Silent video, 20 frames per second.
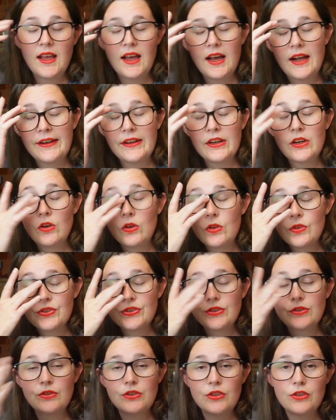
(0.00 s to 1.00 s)
And I
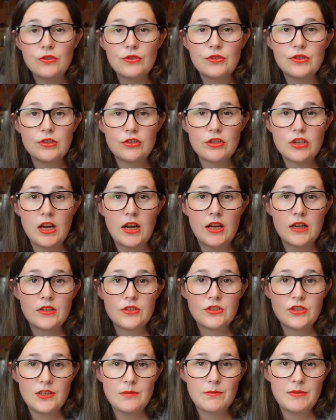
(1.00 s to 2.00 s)
also use
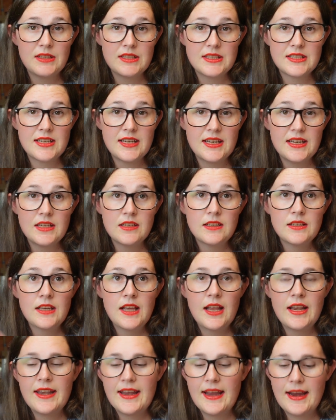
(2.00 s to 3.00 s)
ChatGPT
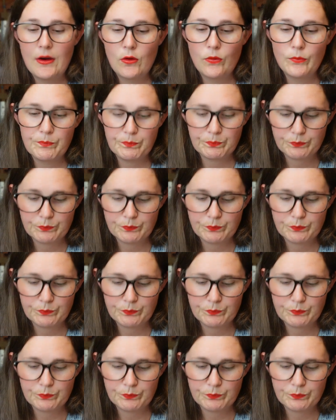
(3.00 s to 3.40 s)
now.